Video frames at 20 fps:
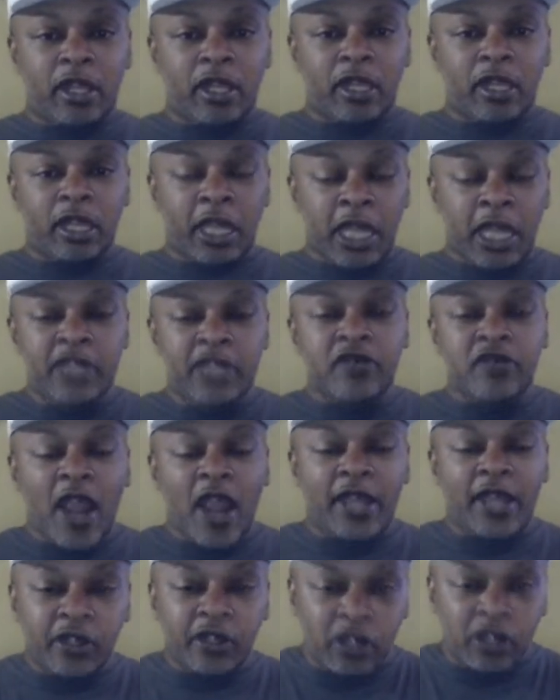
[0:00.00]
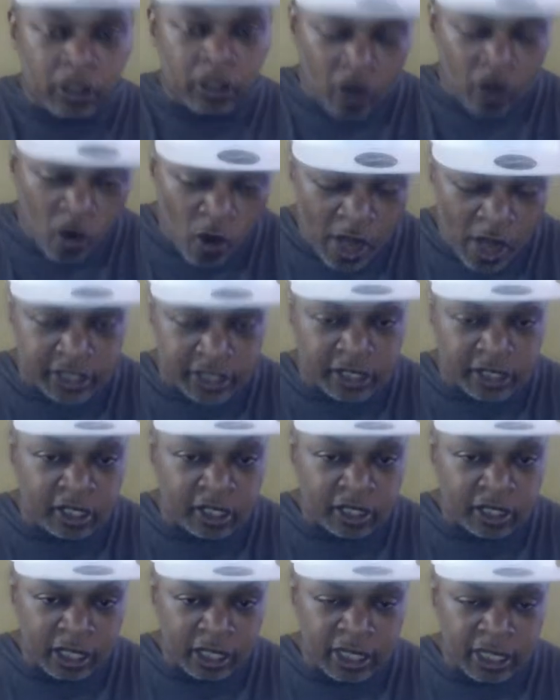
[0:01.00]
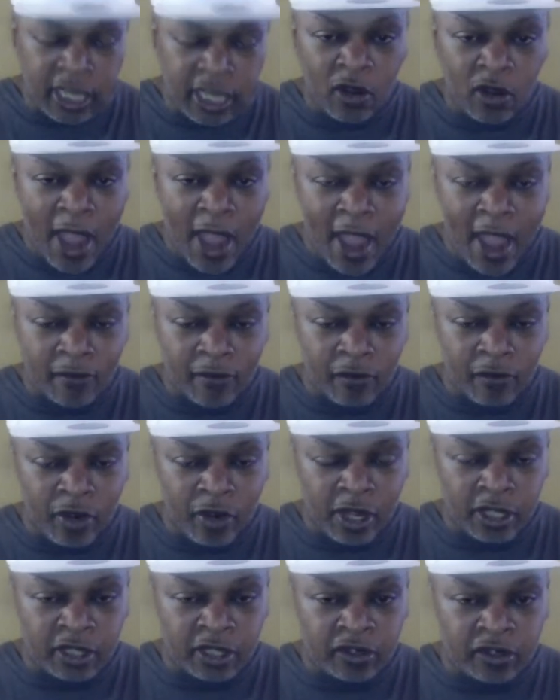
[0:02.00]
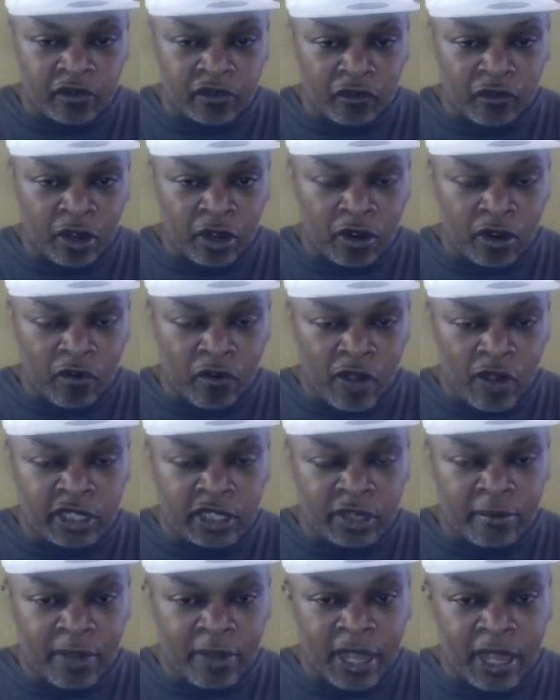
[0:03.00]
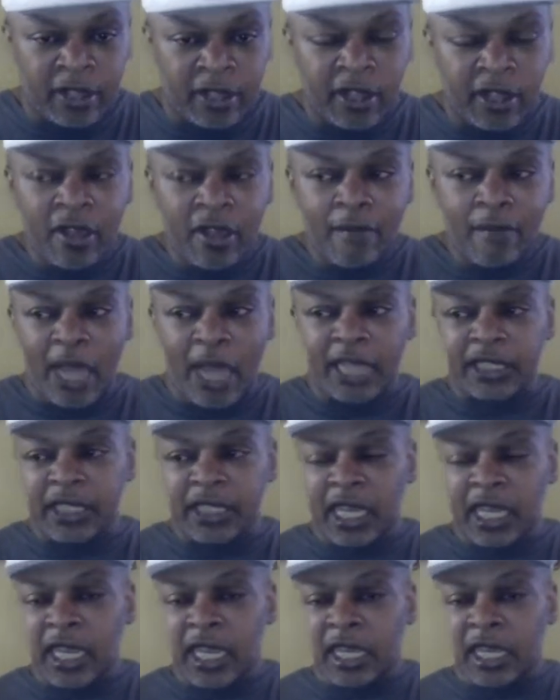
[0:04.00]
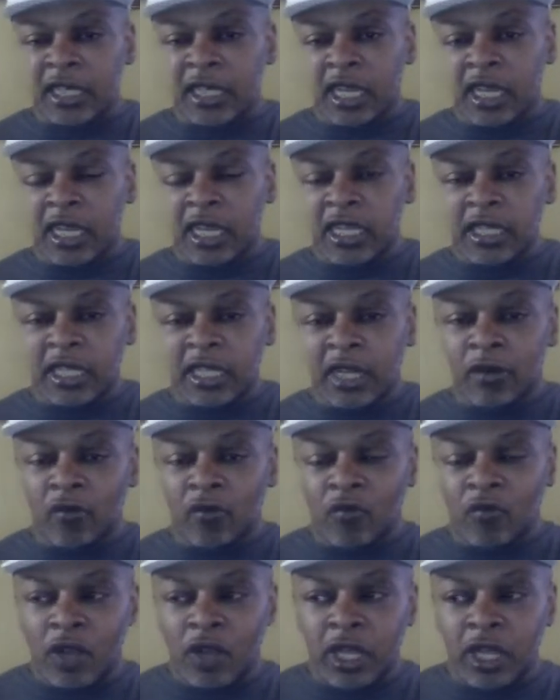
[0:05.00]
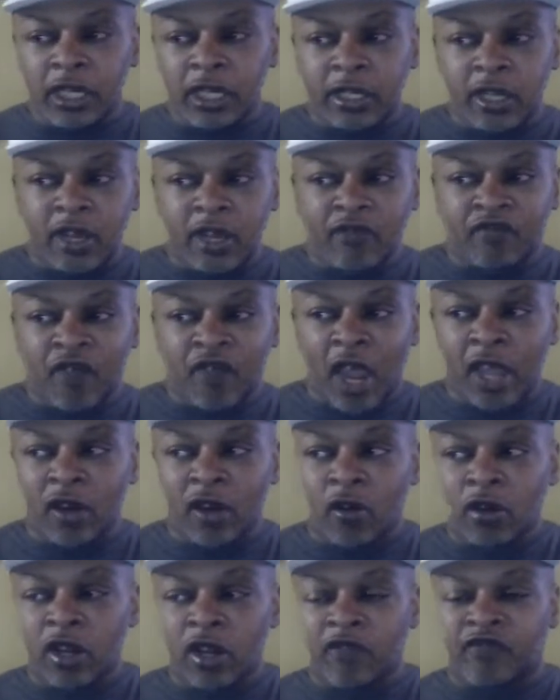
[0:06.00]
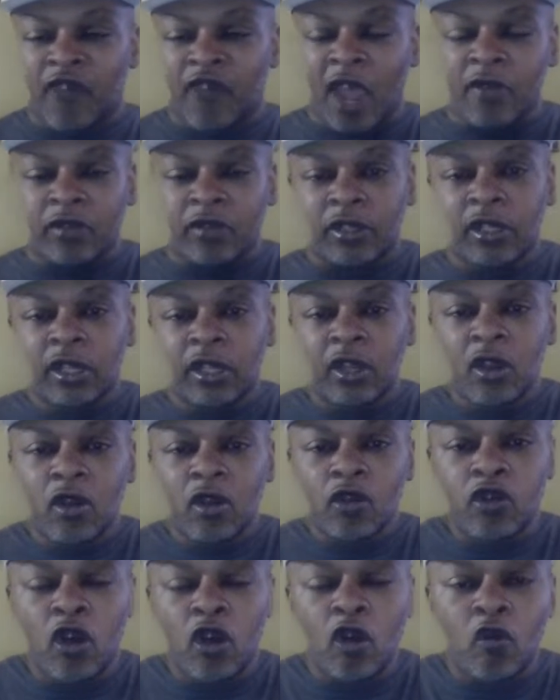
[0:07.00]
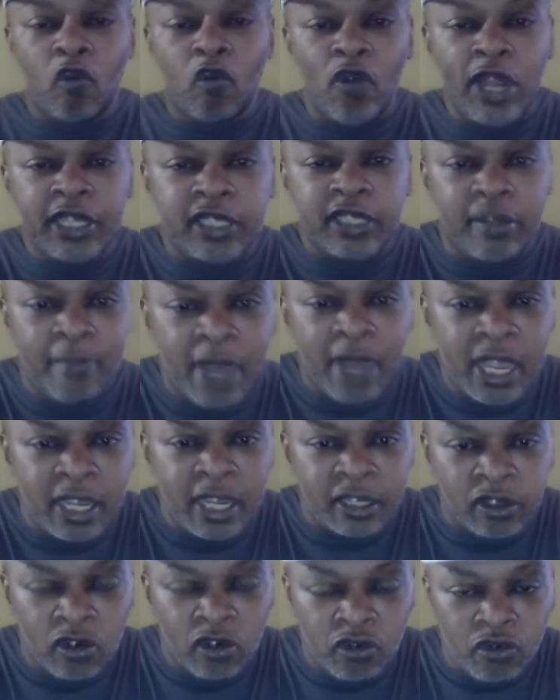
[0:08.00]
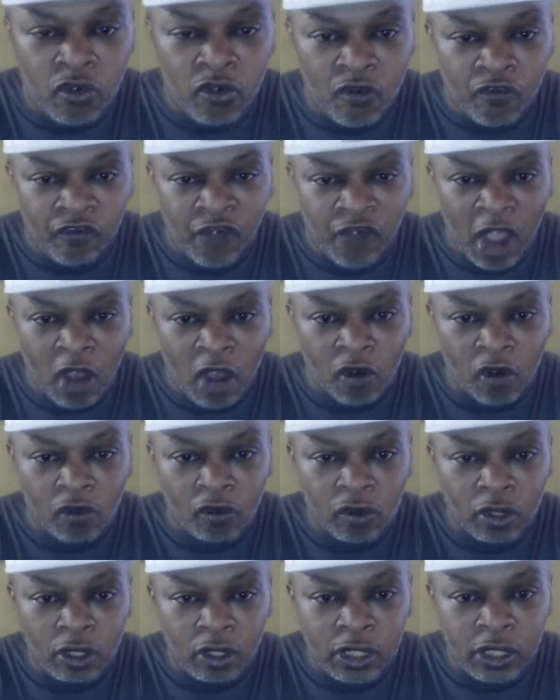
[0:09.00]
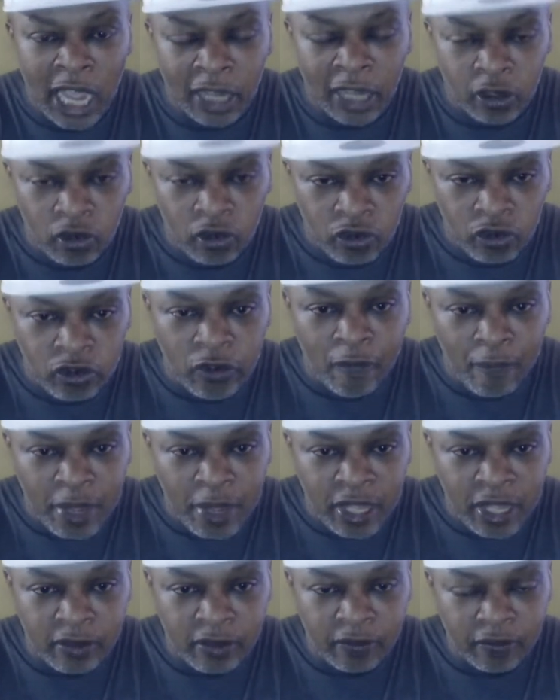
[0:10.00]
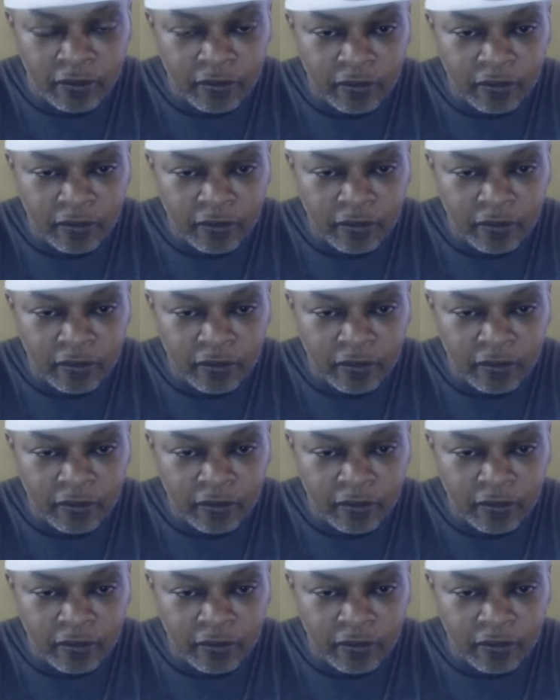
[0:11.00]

He tried to question Canelo Alvarez's resume by saying that he didn't win this fight or this fight. Your resume is who you fought, not who you beat.